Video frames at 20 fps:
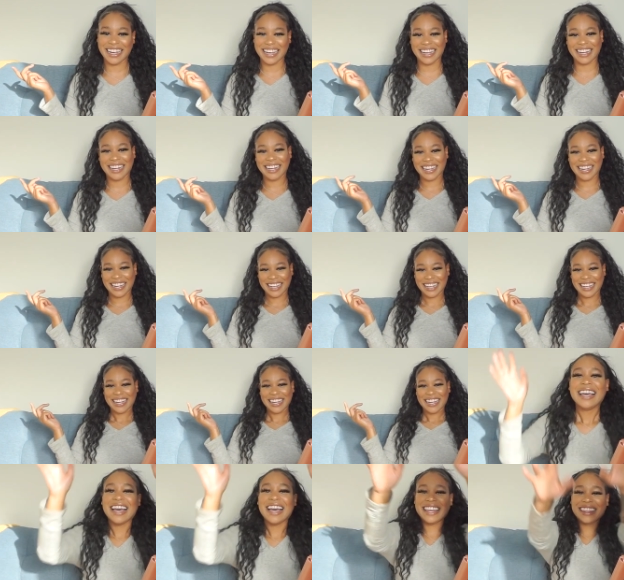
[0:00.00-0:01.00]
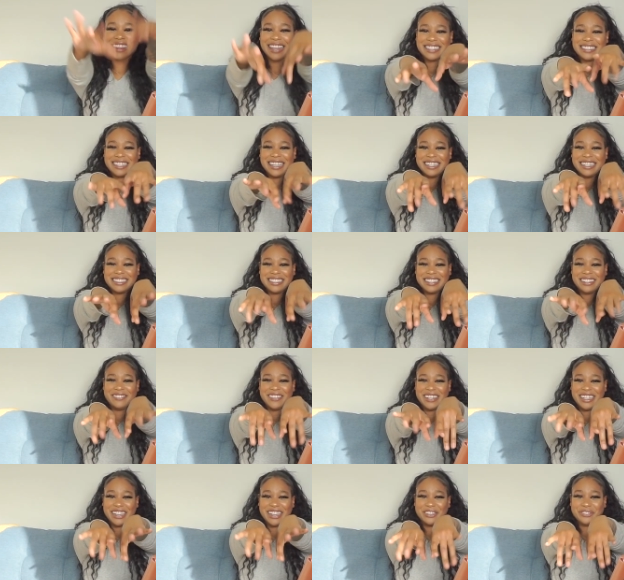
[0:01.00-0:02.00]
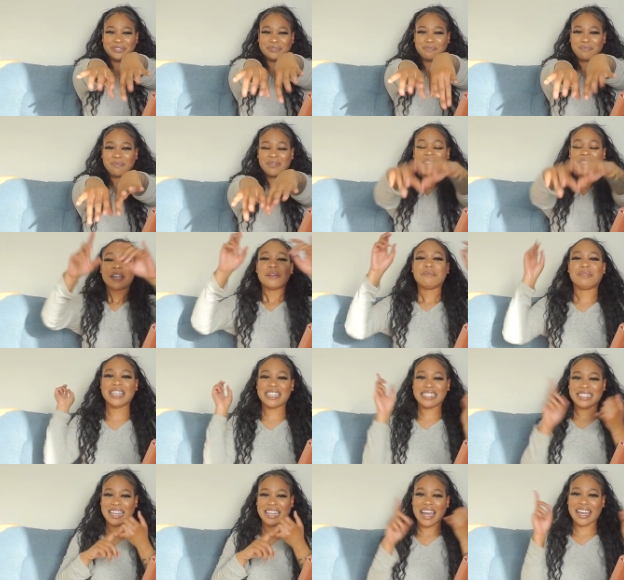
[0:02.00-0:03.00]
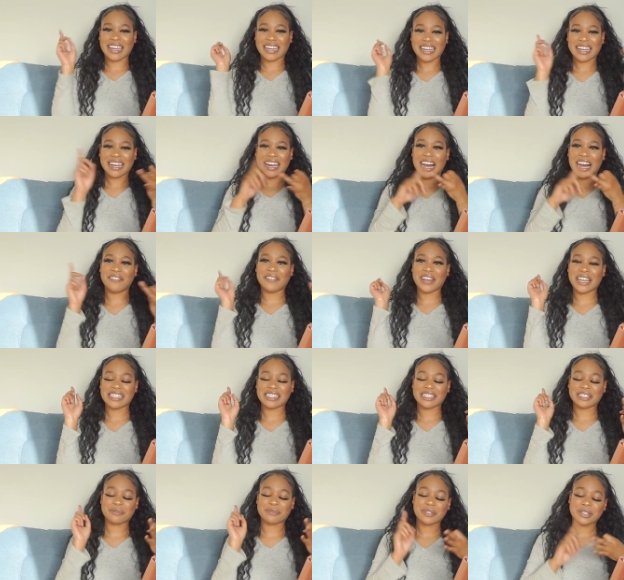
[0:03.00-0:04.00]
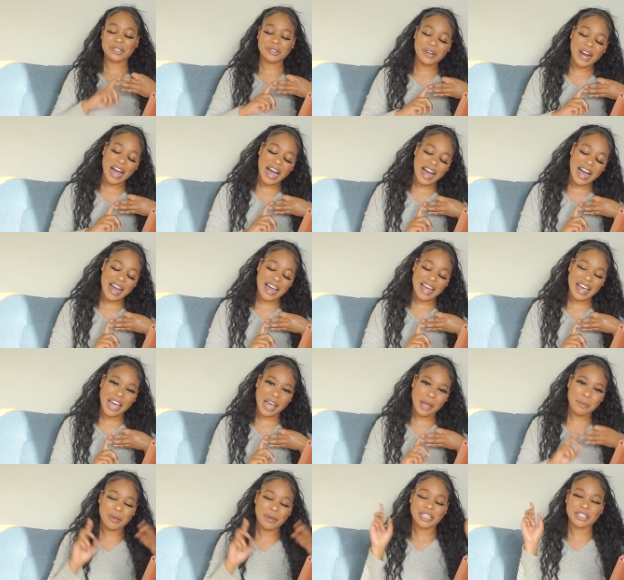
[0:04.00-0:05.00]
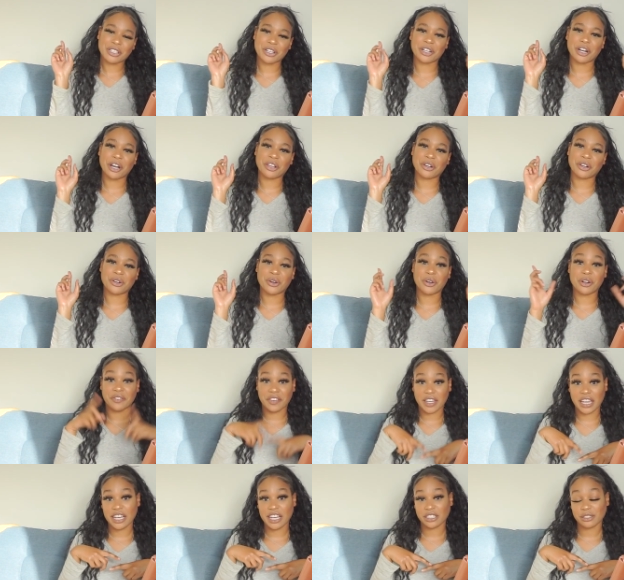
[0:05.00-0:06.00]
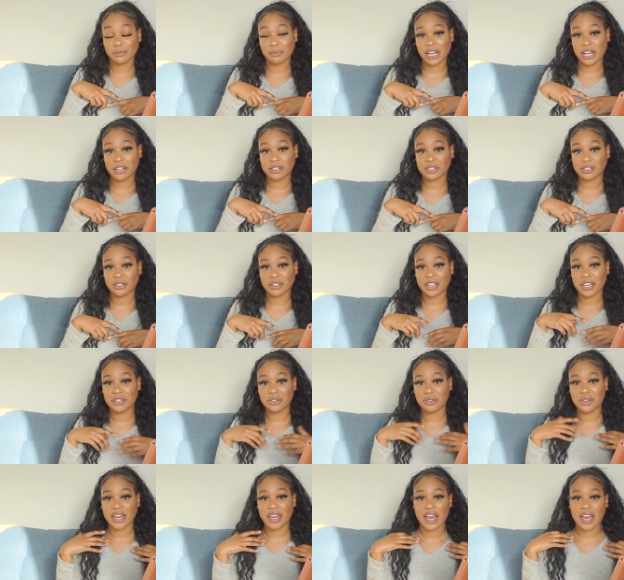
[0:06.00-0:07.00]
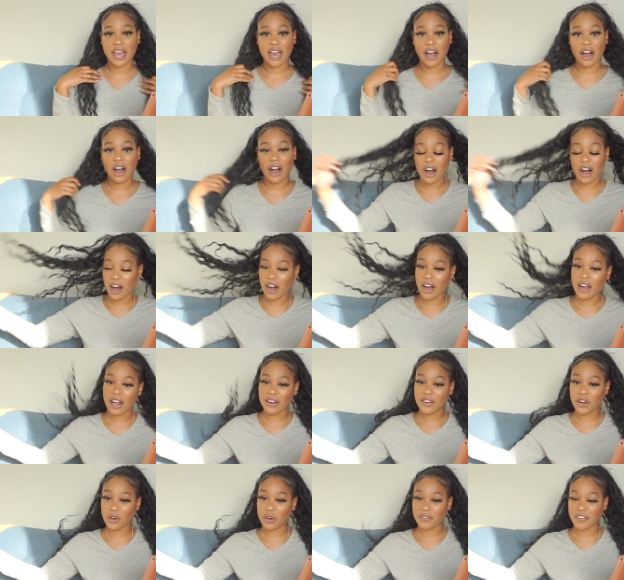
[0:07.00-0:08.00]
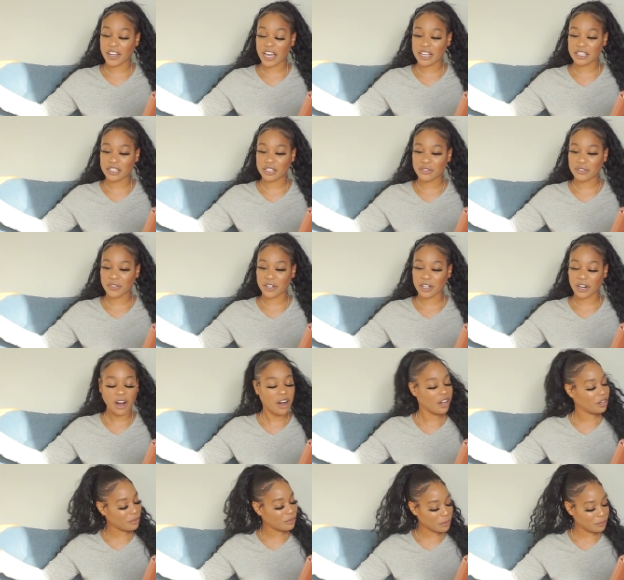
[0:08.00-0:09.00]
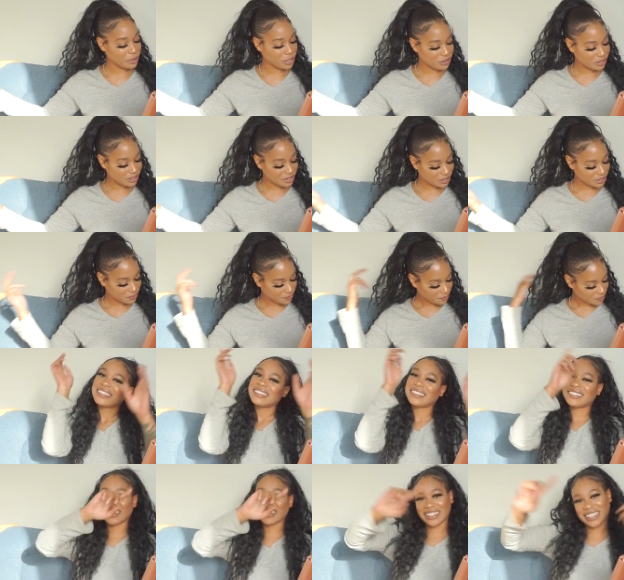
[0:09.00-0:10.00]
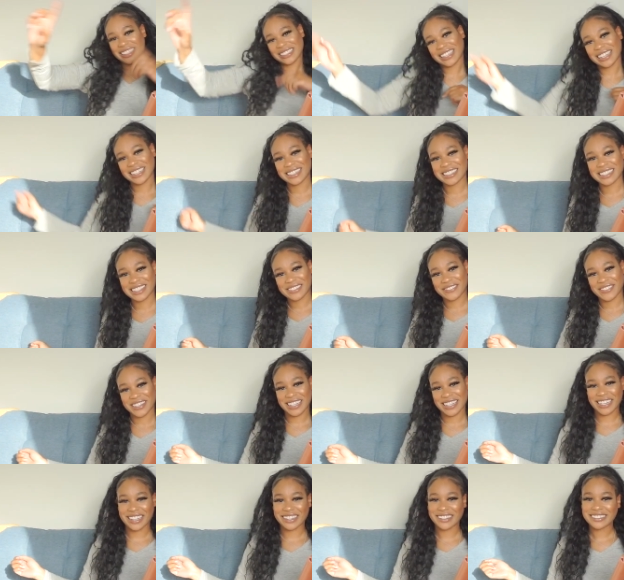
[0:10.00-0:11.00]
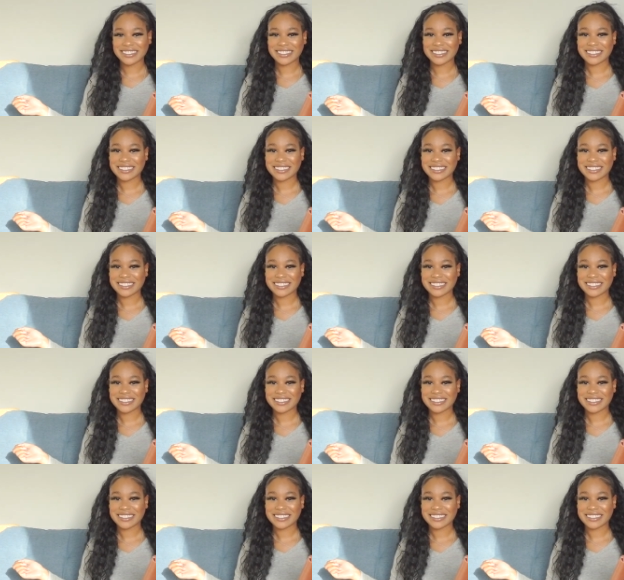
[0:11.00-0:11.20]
And let's get into the video. Please like, comment, subscribe, turn on your notification bell so that you get notifications for all my posts. So let's get into the video.